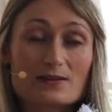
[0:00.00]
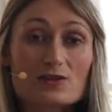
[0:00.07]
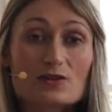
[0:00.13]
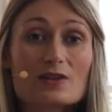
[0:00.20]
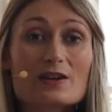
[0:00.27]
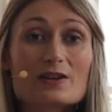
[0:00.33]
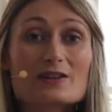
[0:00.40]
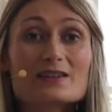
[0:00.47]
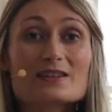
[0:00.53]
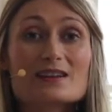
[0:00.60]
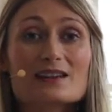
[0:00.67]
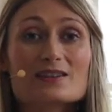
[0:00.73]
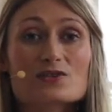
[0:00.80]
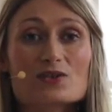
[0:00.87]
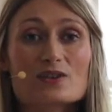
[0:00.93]
So there is an
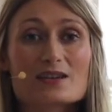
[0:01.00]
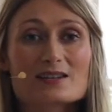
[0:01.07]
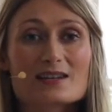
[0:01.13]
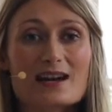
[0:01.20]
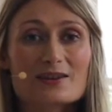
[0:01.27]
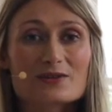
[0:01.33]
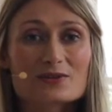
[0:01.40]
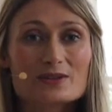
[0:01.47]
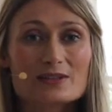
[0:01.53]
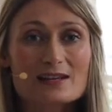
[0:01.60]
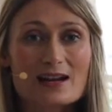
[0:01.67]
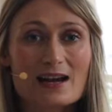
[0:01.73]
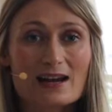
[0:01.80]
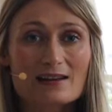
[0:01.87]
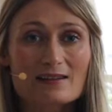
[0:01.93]
extra, there's
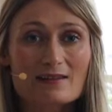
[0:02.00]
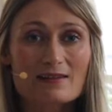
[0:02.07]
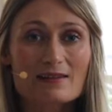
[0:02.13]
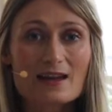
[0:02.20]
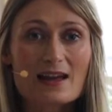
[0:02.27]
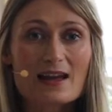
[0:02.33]
109th.